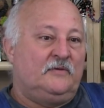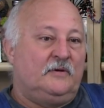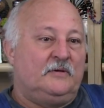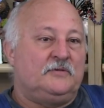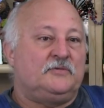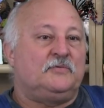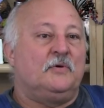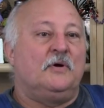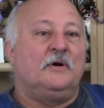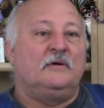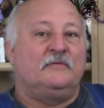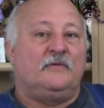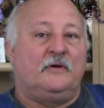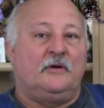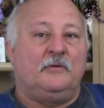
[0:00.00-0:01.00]
Very
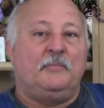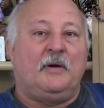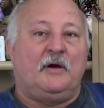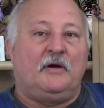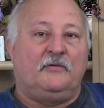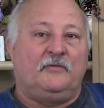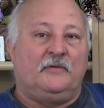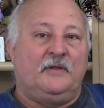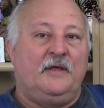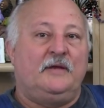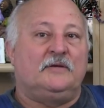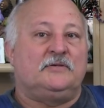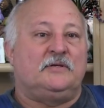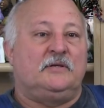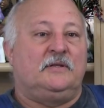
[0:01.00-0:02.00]
strong, very powerful
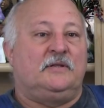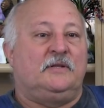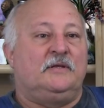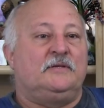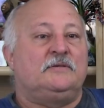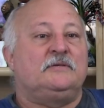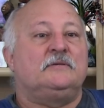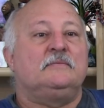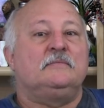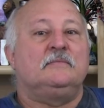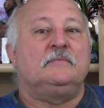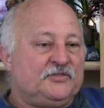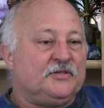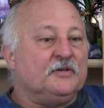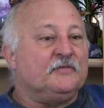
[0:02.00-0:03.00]
energy. These
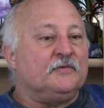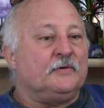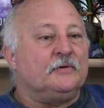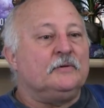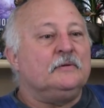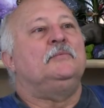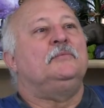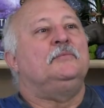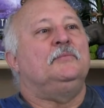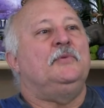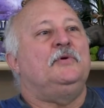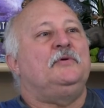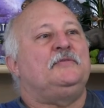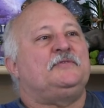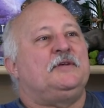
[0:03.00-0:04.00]
silver
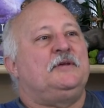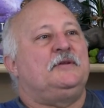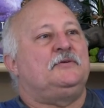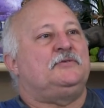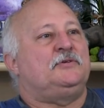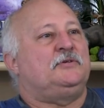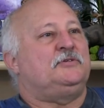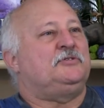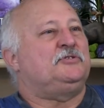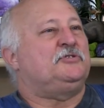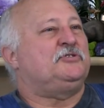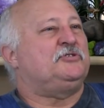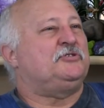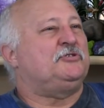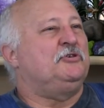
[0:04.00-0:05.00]
moves energy
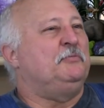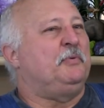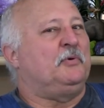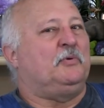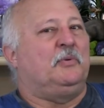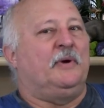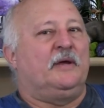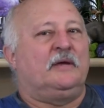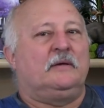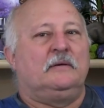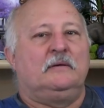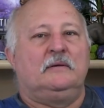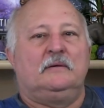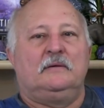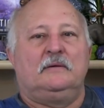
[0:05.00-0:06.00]
super quick.
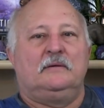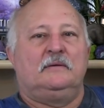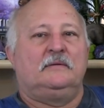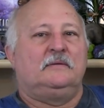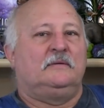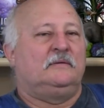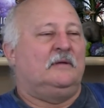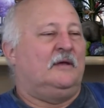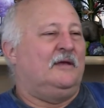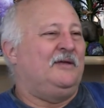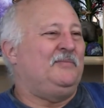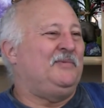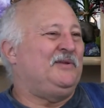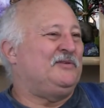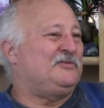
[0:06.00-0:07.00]

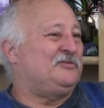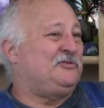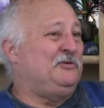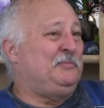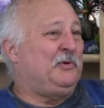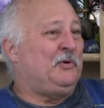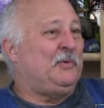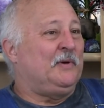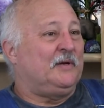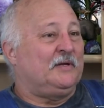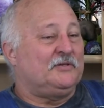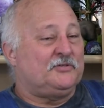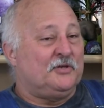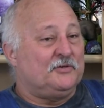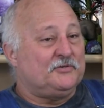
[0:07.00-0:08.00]
I mean super quick.
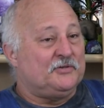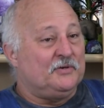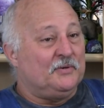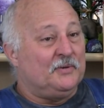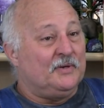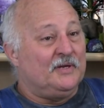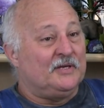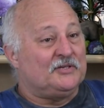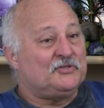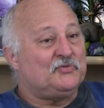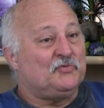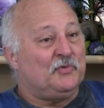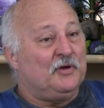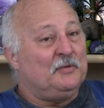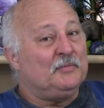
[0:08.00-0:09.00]
It's also
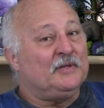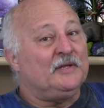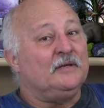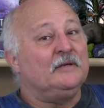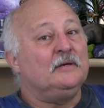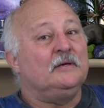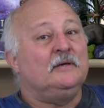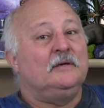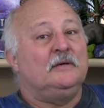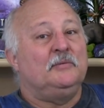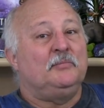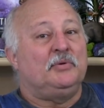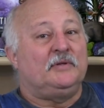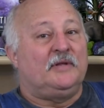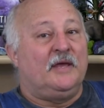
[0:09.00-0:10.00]
extremely
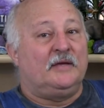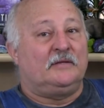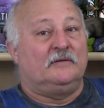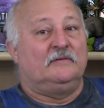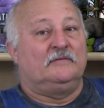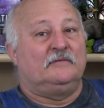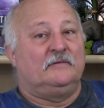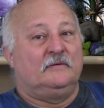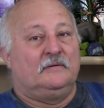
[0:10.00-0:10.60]
protective.